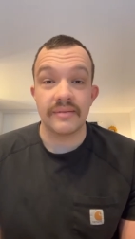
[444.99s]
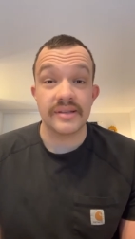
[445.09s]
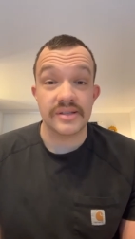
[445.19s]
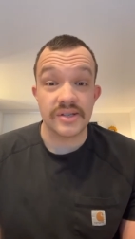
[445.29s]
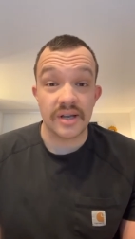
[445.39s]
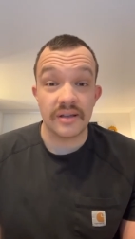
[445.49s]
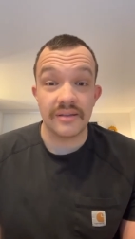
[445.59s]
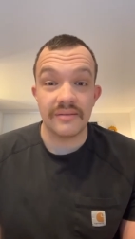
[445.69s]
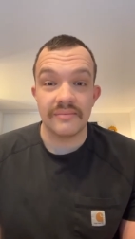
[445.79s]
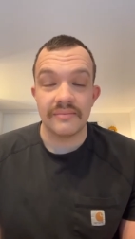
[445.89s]
Maybe it's a
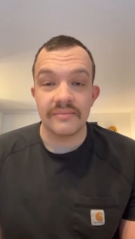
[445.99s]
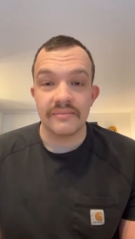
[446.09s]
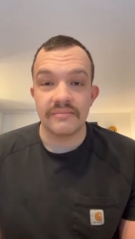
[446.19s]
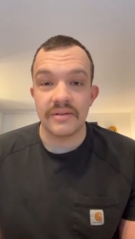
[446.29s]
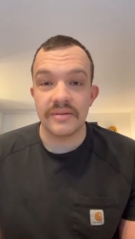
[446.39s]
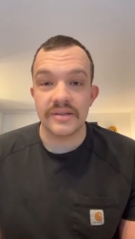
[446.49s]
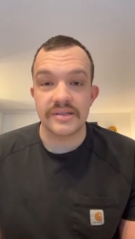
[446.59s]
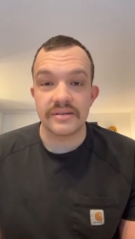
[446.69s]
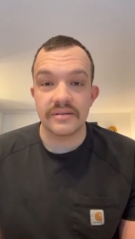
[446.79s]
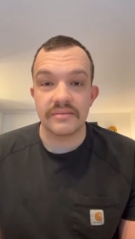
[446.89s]
child. Maybe
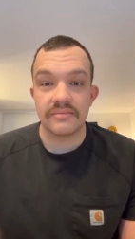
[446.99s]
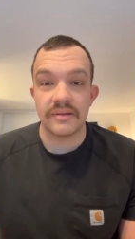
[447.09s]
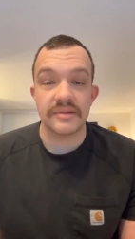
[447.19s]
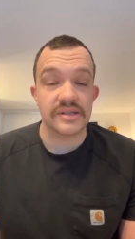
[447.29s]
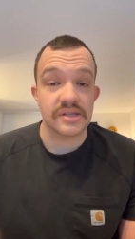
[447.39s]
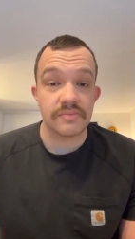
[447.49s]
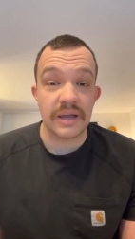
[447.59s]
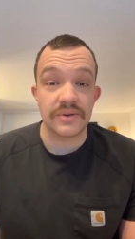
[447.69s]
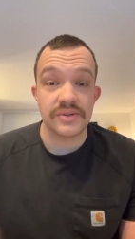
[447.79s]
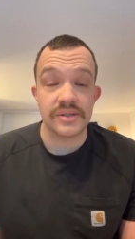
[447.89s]
it's a
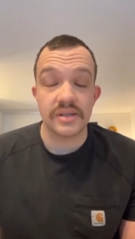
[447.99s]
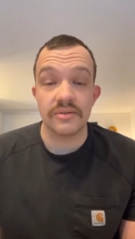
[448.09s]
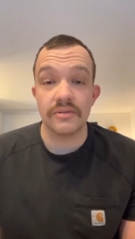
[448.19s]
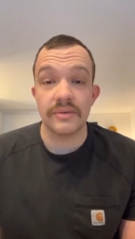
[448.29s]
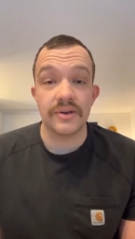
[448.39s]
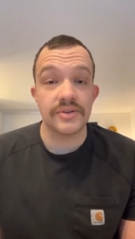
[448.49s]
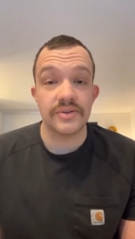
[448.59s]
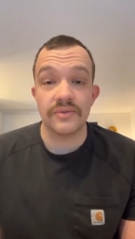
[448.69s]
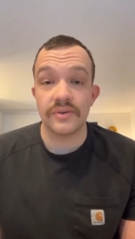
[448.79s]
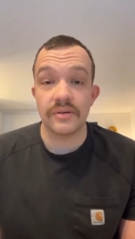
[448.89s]
spouse that you were married
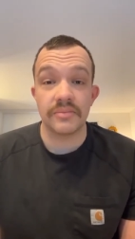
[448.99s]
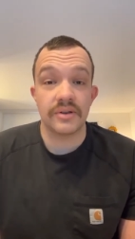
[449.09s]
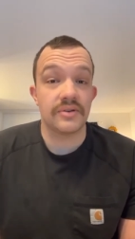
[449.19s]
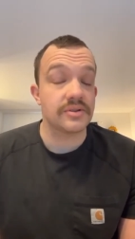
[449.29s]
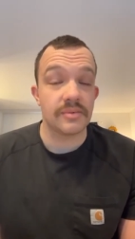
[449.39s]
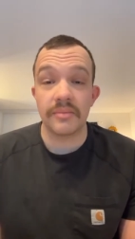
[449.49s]
to for a number of years.